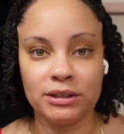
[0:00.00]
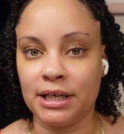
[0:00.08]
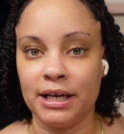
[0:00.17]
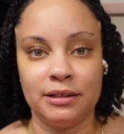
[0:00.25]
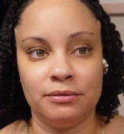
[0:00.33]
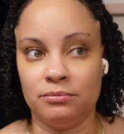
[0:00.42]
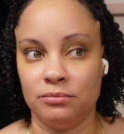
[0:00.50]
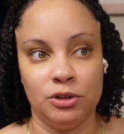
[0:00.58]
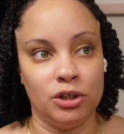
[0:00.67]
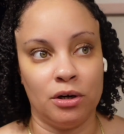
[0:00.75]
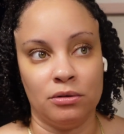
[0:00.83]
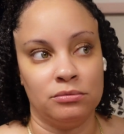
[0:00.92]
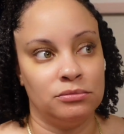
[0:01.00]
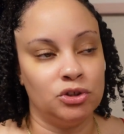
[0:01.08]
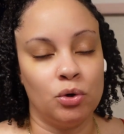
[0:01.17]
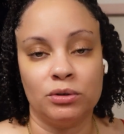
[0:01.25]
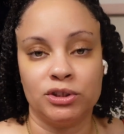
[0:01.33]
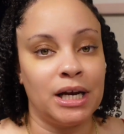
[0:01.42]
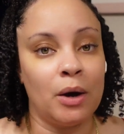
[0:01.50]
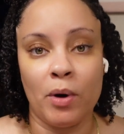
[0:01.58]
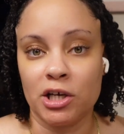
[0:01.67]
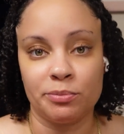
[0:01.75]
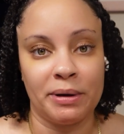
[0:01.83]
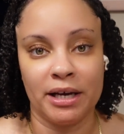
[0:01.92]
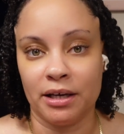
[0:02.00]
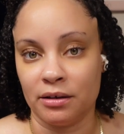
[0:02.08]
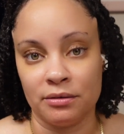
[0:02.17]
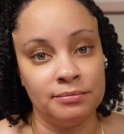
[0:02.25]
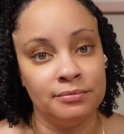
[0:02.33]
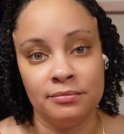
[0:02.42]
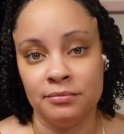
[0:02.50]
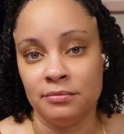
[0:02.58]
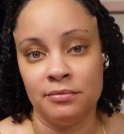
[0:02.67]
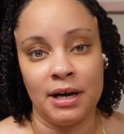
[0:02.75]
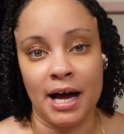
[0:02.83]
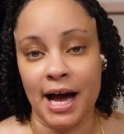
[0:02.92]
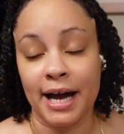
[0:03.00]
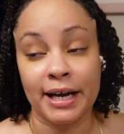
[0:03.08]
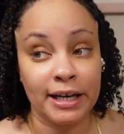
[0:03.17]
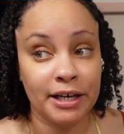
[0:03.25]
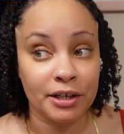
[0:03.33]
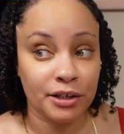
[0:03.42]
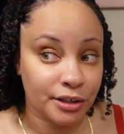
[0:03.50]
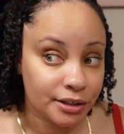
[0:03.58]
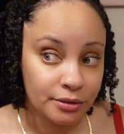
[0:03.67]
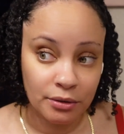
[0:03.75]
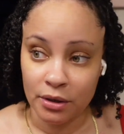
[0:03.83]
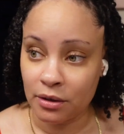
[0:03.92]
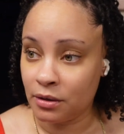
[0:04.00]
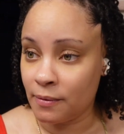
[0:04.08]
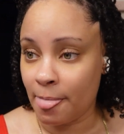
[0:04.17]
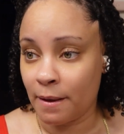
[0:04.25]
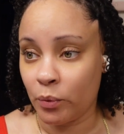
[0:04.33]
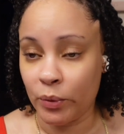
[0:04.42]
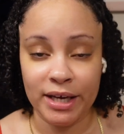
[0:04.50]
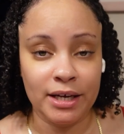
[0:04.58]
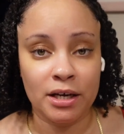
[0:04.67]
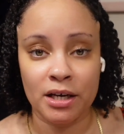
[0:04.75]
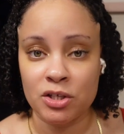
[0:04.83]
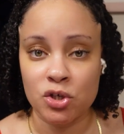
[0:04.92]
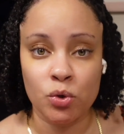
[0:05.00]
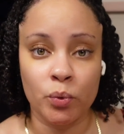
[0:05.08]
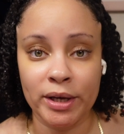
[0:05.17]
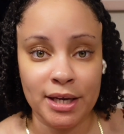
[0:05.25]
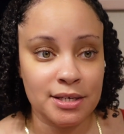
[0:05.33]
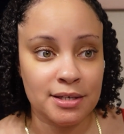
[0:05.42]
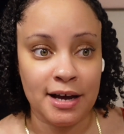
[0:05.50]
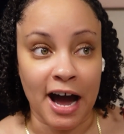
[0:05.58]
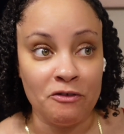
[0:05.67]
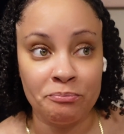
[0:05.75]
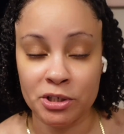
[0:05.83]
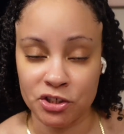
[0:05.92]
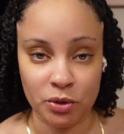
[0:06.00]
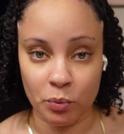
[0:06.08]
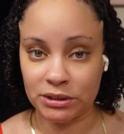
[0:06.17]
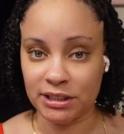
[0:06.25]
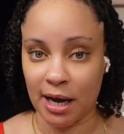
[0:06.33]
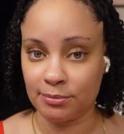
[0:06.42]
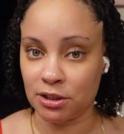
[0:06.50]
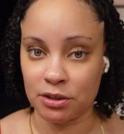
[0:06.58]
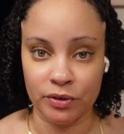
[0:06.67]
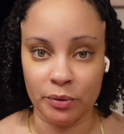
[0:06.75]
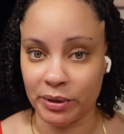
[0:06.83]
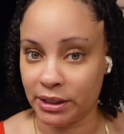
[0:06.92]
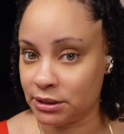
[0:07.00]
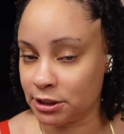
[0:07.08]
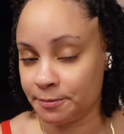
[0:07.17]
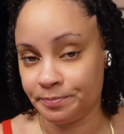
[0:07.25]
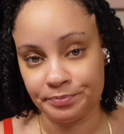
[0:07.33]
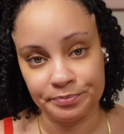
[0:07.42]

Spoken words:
as till I wash my hair. I can get a good week, 2 weeks. I've pushed it one time to 3 weeks.